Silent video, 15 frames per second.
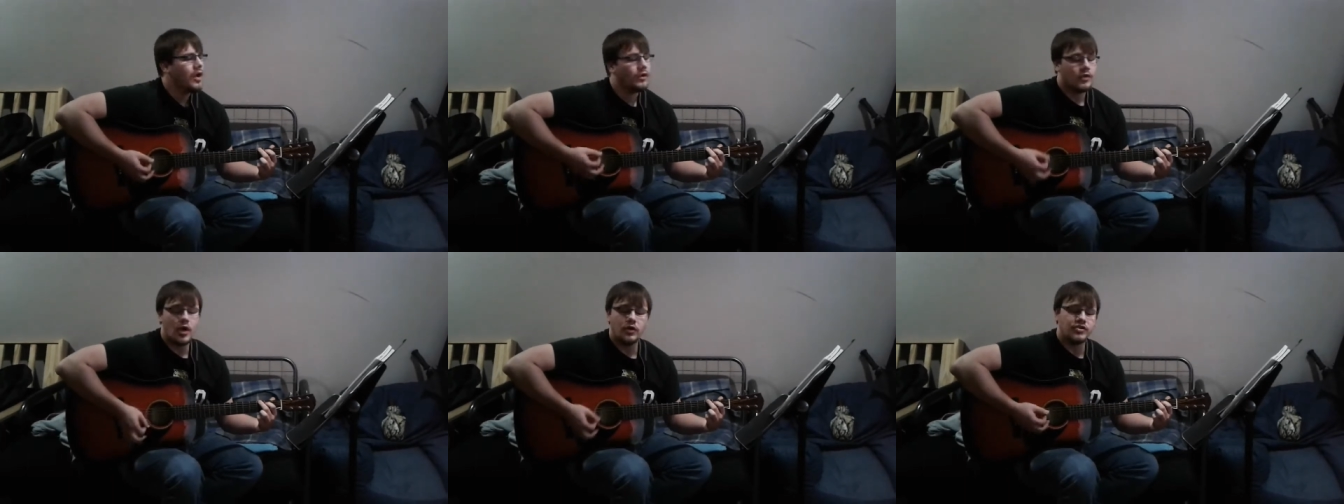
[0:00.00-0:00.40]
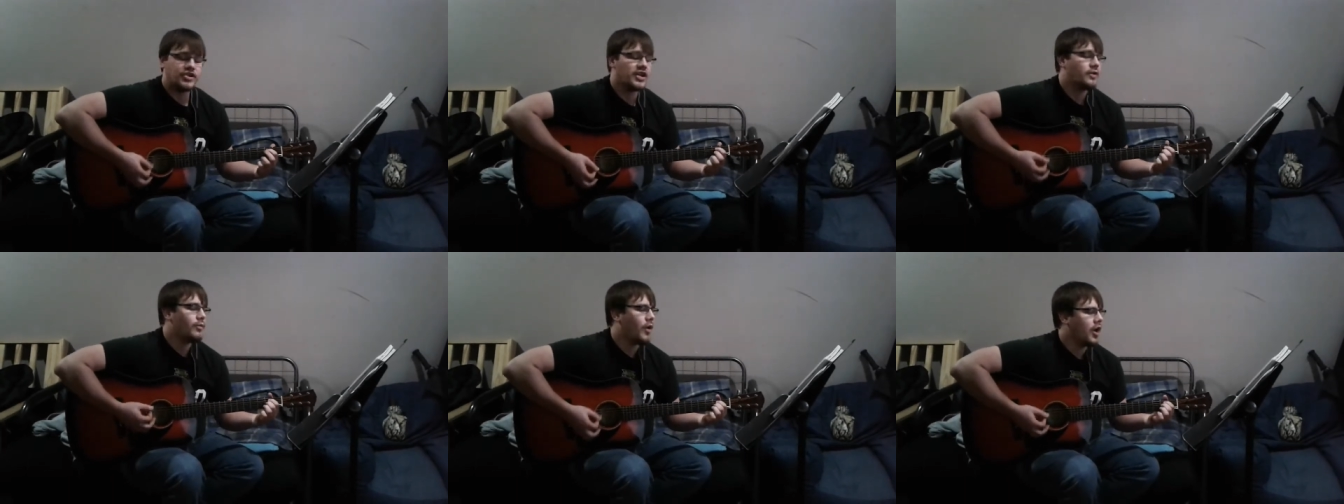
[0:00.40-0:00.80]
No,
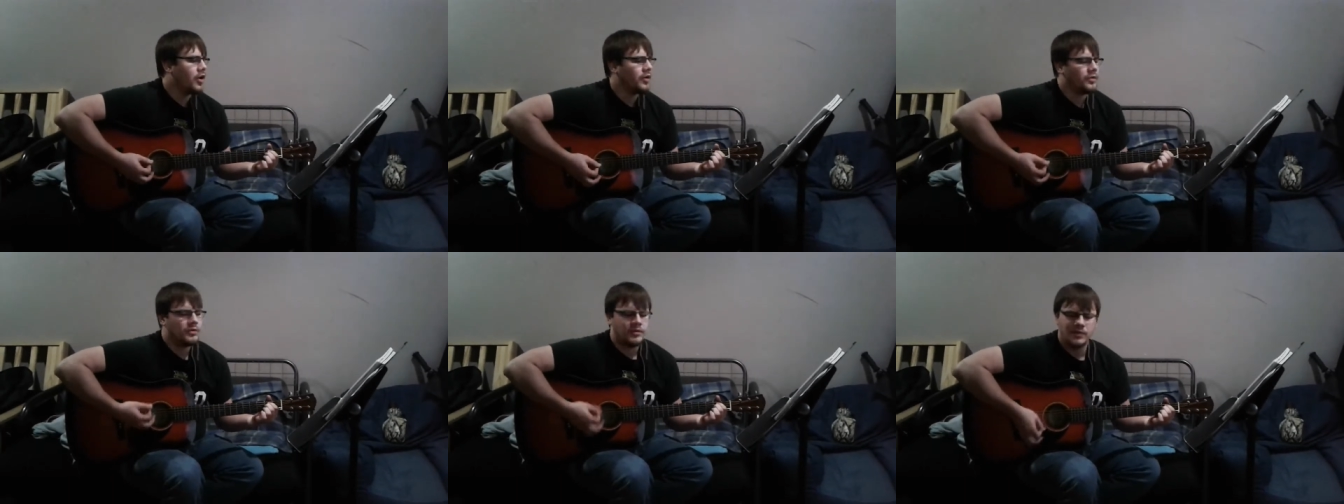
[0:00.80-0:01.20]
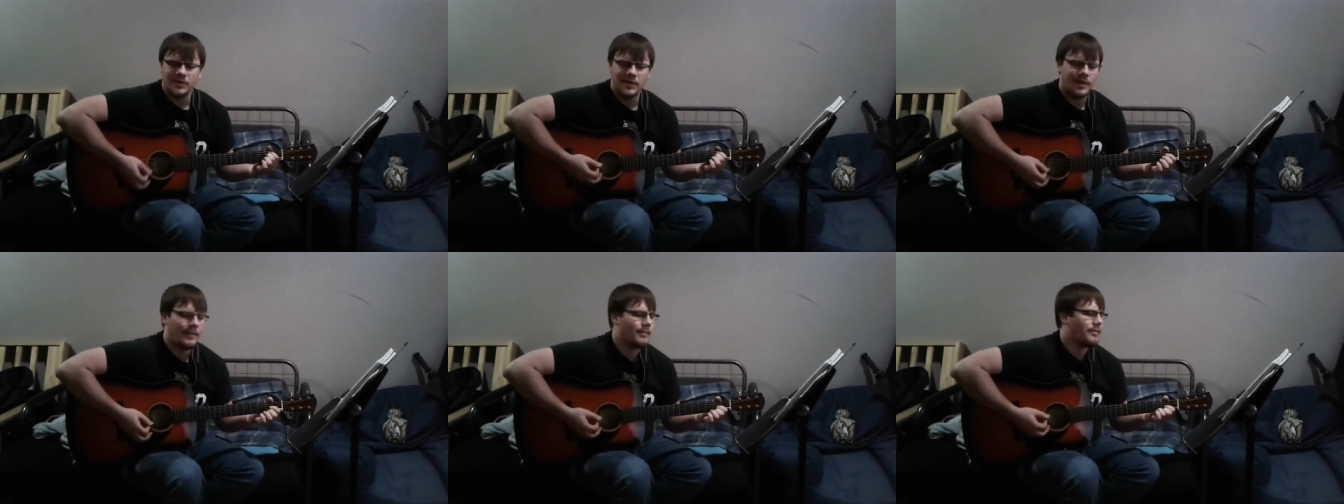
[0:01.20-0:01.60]
she won't
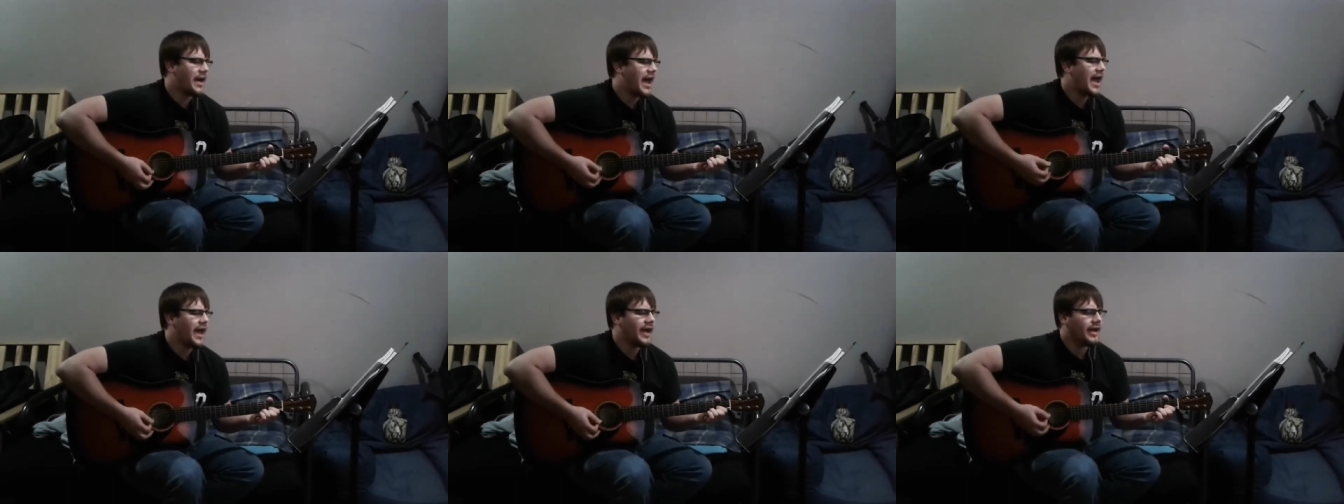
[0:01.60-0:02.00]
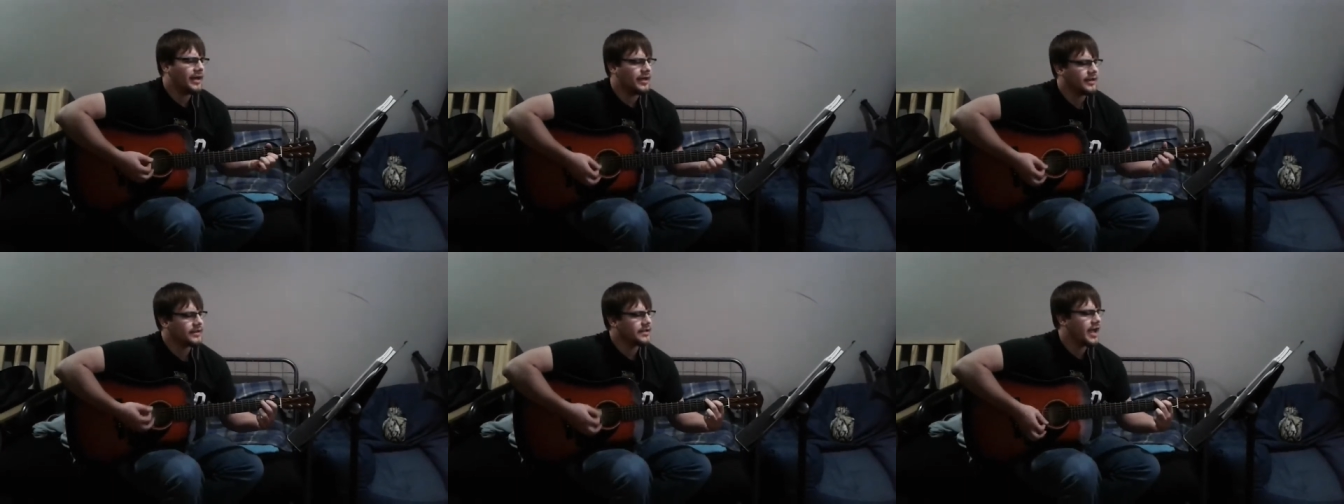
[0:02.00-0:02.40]
back
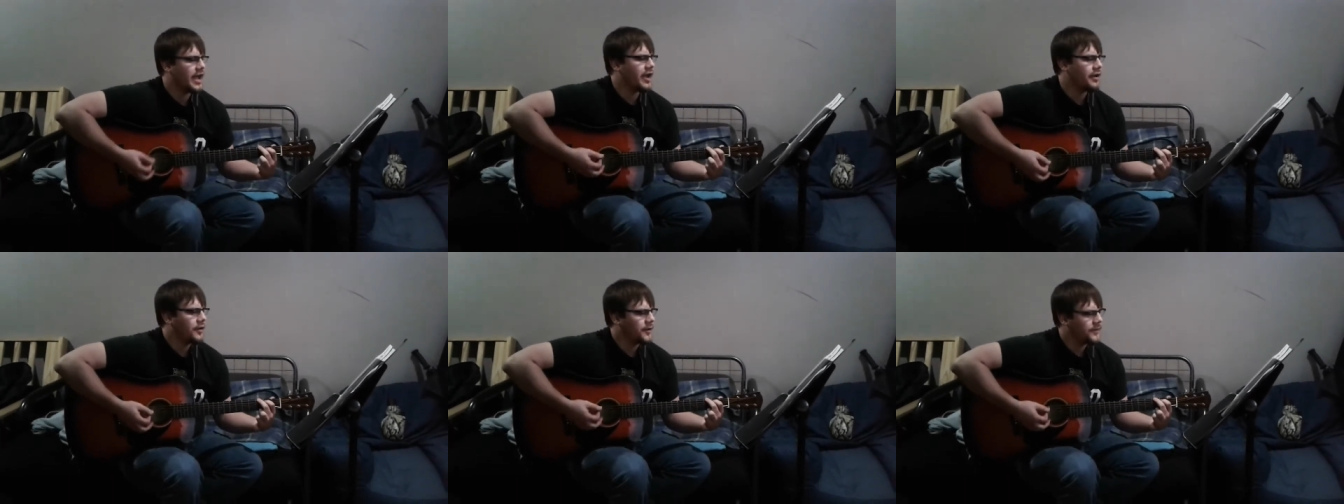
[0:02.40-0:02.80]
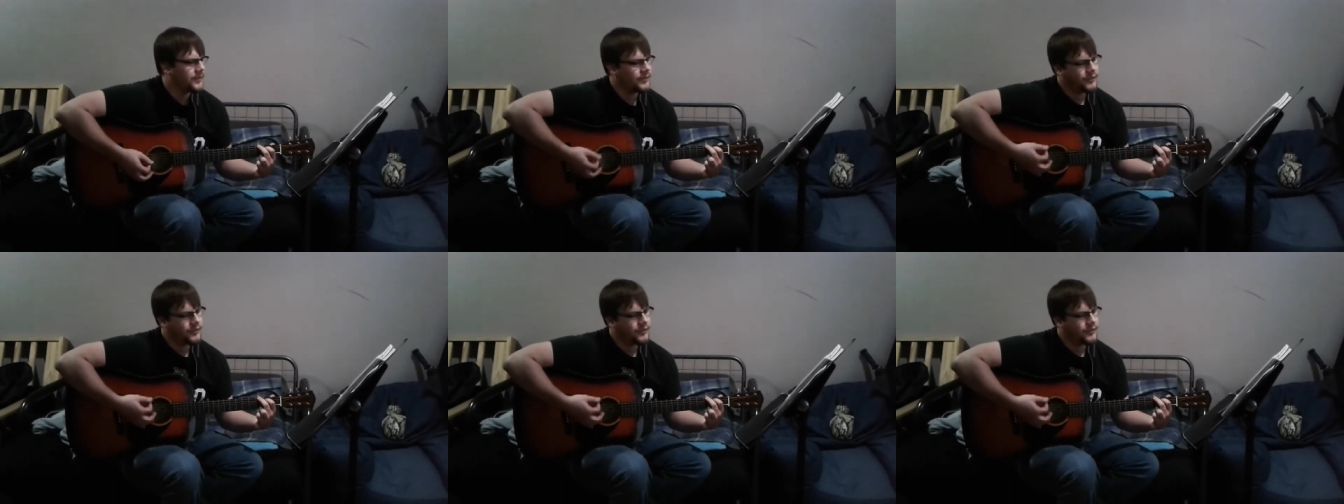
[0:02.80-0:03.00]
down.